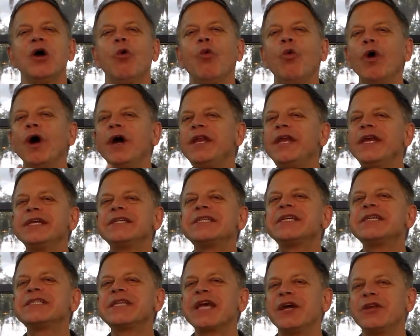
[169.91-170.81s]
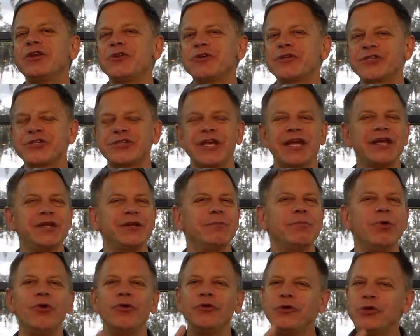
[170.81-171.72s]
One is it's
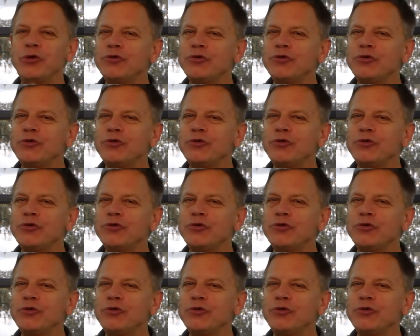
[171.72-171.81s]
understandable.